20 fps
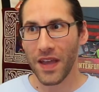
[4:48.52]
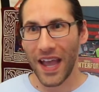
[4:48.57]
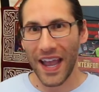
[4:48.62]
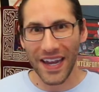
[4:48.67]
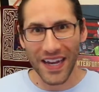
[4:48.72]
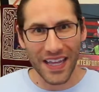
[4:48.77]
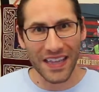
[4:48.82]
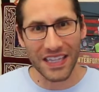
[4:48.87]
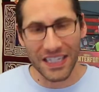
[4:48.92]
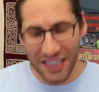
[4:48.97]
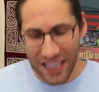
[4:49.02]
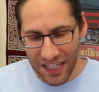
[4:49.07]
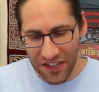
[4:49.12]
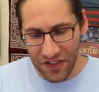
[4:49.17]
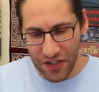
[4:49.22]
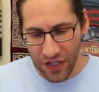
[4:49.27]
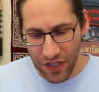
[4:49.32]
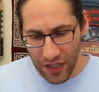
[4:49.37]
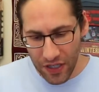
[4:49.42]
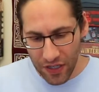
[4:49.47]
I think
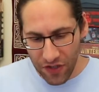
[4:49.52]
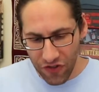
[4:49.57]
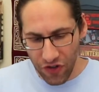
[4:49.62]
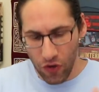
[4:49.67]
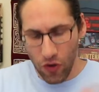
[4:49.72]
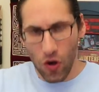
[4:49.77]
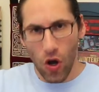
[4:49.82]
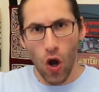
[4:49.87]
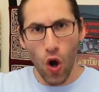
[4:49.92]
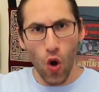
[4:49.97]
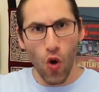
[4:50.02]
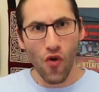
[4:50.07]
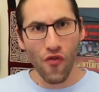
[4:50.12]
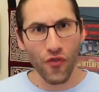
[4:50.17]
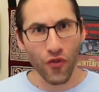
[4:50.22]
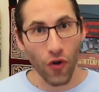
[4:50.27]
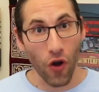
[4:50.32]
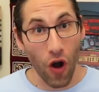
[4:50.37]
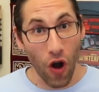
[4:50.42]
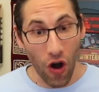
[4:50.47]
that's so
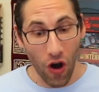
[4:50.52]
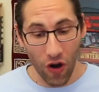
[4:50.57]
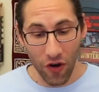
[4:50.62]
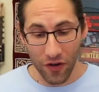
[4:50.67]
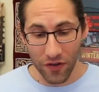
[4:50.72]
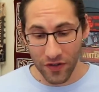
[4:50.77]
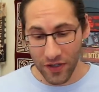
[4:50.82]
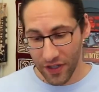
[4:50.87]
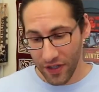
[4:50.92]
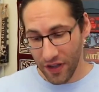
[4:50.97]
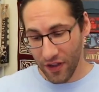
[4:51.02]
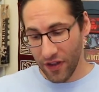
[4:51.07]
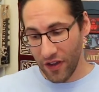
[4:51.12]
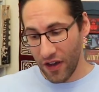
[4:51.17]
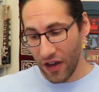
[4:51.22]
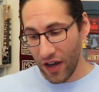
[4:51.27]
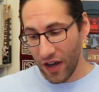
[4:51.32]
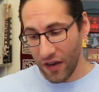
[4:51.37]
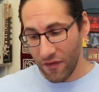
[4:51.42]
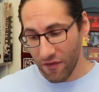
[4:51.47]
overall,
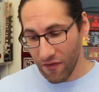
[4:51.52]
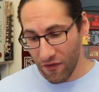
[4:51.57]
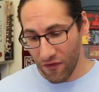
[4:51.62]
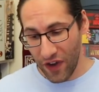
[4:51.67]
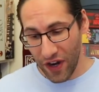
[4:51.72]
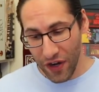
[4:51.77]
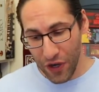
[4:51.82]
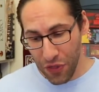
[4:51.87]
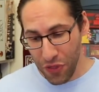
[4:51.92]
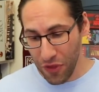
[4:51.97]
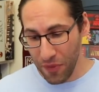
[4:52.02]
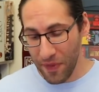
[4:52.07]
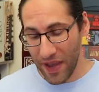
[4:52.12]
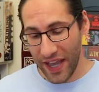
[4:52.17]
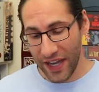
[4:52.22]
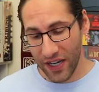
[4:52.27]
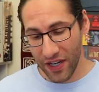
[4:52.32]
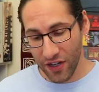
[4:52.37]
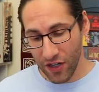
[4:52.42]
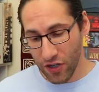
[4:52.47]
very
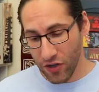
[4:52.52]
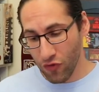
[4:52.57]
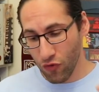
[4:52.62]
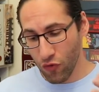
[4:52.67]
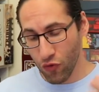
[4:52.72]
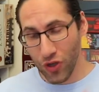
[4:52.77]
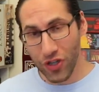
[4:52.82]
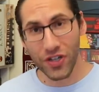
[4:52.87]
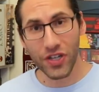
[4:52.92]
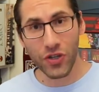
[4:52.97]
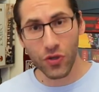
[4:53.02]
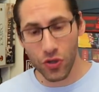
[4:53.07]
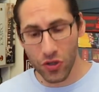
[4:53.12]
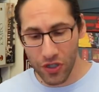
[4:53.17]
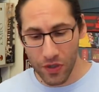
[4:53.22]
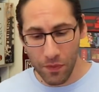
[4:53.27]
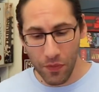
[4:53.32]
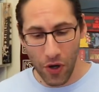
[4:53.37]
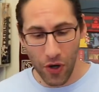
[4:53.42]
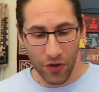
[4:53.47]
thematic, really cool
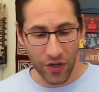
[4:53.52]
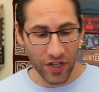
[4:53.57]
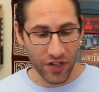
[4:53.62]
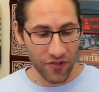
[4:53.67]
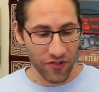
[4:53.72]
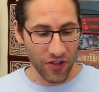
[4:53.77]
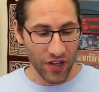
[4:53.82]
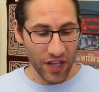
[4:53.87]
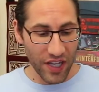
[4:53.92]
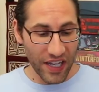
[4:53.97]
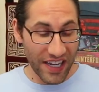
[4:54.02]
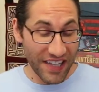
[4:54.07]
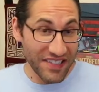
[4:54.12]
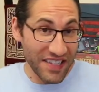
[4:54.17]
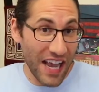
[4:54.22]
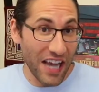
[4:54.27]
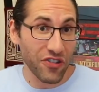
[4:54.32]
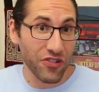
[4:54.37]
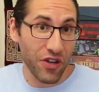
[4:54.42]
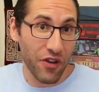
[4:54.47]
components. It's
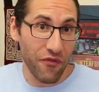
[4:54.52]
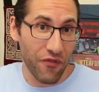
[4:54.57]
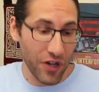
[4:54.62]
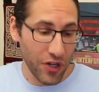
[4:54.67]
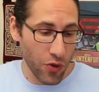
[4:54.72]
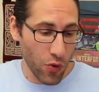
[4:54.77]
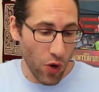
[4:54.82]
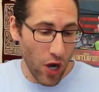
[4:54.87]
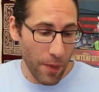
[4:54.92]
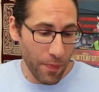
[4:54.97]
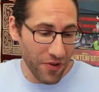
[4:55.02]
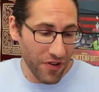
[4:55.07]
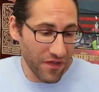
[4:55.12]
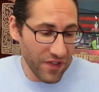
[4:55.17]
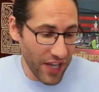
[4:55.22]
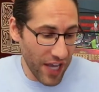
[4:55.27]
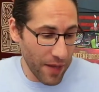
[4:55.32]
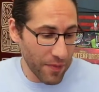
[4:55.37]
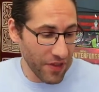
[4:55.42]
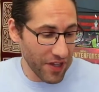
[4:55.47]
actually a fun cooperative
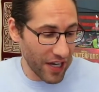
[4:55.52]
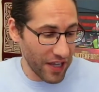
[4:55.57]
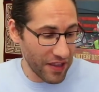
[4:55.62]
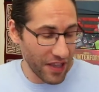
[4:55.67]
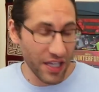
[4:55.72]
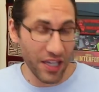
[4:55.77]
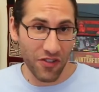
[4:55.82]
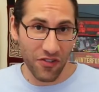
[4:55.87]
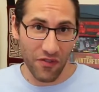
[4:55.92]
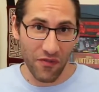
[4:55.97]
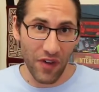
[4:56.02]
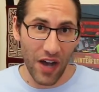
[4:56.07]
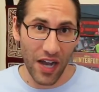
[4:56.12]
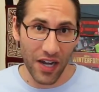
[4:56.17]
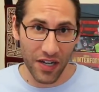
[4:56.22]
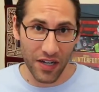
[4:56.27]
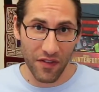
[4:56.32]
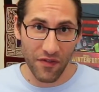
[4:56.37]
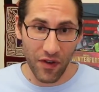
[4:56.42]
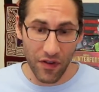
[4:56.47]
game that I think is
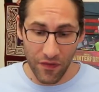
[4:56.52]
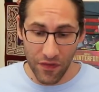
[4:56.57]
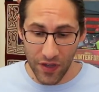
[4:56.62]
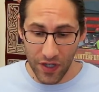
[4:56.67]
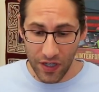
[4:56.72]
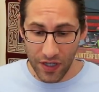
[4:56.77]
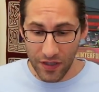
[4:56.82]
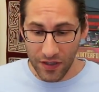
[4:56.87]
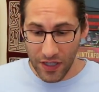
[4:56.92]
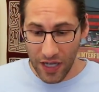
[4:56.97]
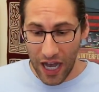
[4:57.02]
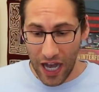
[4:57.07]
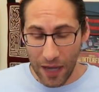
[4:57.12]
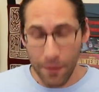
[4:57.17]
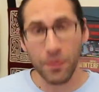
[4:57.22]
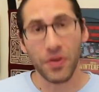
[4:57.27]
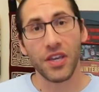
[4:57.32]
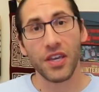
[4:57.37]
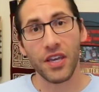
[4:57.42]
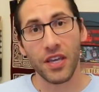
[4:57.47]
evocative of the
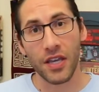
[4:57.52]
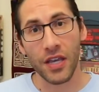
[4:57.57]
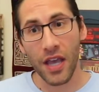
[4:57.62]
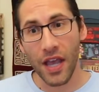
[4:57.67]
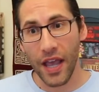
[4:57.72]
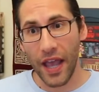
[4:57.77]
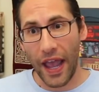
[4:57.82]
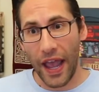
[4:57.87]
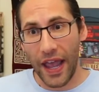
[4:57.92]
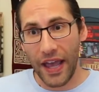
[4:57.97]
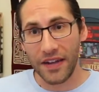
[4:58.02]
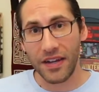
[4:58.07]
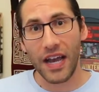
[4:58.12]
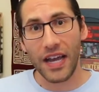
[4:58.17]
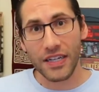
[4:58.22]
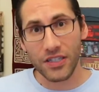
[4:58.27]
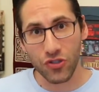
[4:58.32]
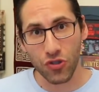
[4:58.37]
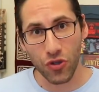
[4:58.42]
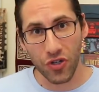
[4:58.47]
IP, and I
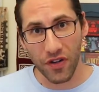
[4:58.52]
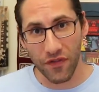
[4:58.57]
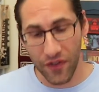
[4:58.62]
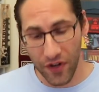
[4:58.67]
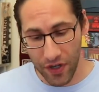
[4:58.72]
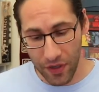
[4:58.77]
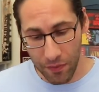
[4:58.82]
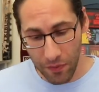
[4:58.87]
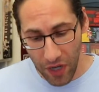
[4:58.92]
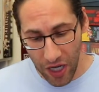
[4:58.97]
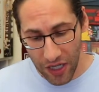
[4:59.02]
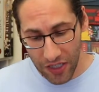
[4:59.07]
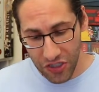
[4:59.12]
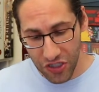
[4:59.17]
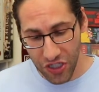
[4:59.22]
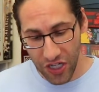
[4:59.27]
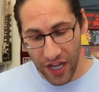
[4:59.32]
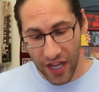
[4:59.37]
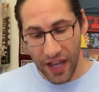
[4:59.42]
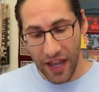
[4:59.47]
enjoyed it very
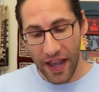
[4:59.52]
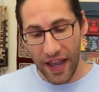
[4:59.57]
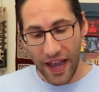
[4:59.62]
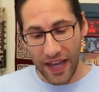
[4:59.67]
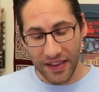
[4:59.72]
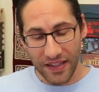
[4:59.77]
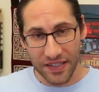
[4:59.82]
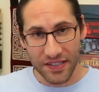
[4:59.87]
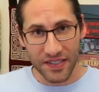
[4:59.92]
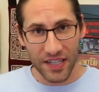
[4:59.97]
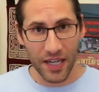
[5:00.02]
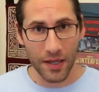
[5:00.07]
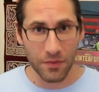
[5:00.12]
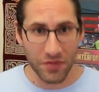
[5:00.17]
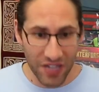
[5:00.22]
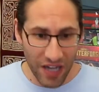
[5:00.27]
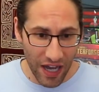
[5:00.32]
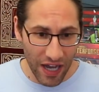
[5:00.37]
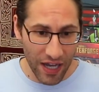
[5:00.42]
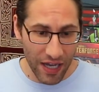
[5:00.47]
much. At the same
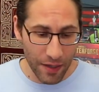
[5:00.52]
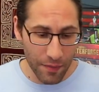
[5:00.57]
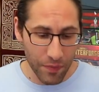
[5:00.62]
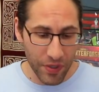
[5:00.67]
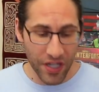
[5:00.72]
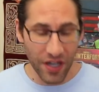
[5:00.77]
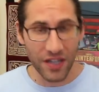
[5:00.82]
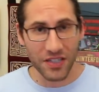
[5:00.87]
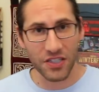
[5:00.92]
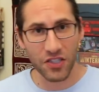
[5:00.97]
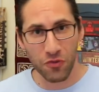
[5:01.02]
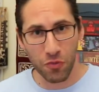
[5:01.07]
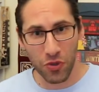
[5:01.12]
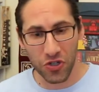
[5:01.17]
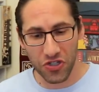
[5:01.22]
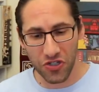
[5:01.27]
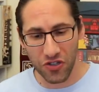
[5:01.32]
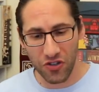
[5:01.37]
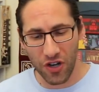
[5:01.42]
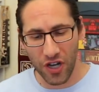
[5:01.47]
time, because it's
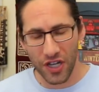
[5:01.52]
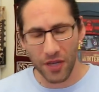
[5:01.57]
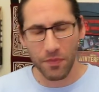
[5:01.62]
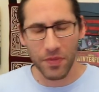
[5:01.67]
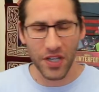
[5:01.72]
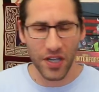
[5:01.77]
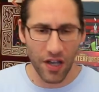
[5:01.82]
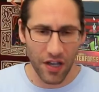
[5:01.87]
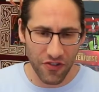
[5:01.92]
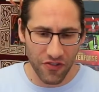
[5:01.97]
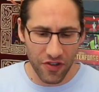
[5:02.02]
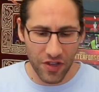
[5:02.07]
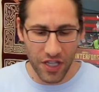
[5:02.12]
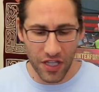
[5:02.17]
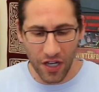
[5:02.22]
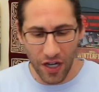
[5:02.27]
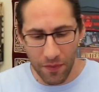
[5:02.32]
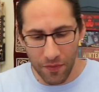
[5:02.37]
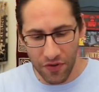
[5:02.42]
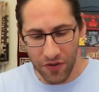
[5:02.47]
push your luck and because of the
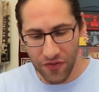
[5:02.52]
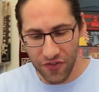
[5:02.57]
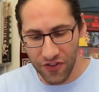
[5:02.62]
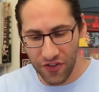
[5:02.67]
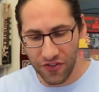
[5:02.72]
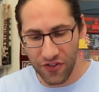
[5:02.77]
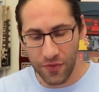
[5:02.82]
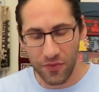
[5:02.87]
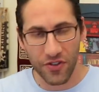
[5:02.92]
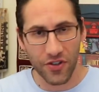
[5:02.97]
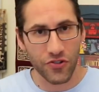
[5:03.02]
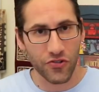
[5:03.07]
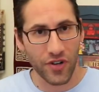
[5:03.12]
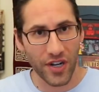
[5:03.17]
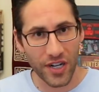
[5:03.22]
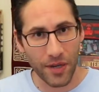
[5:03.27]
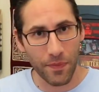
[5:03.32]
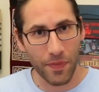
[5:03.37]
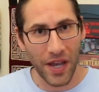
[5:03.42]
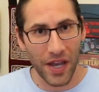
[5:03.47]
number of systems they're
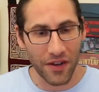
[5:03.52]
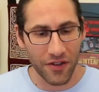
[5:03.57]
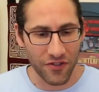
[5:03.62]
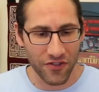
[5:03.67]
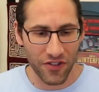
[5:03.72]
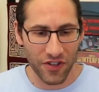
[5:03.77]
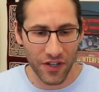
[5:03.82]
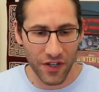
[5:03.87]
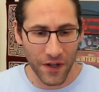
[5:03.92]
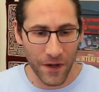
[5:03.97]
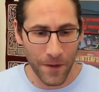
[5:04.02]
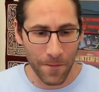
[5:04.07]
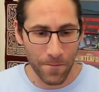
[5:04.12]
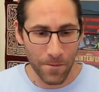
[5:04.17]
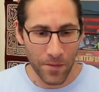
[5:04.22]
trying to balance here,